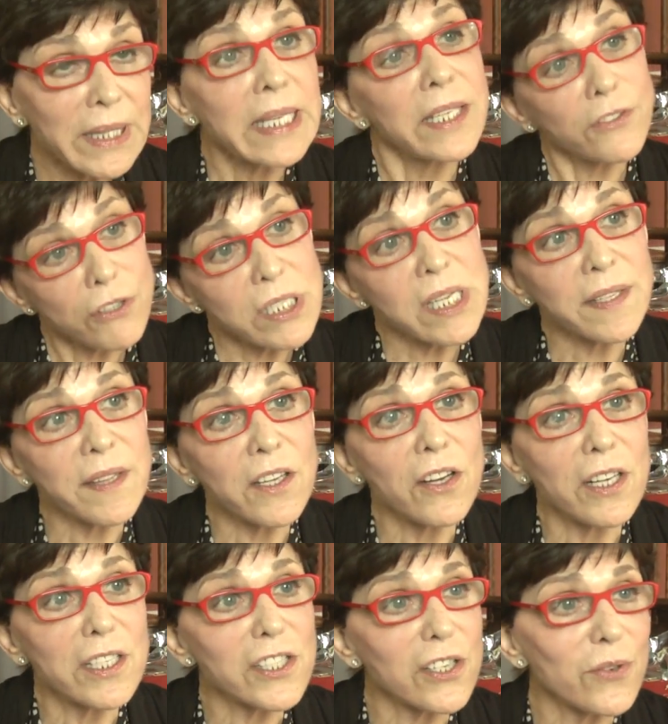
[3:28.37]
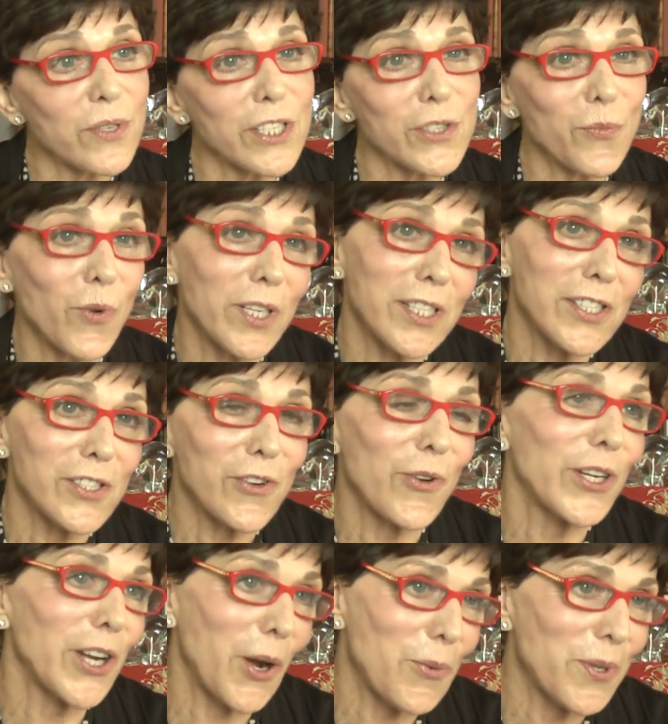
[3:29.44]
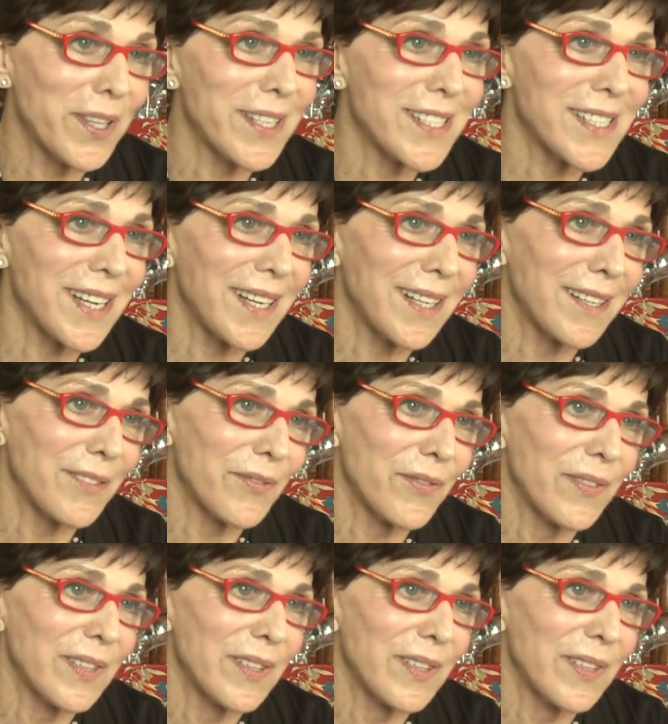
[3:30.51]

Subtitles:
The interesting thing also is what's going on with the staff.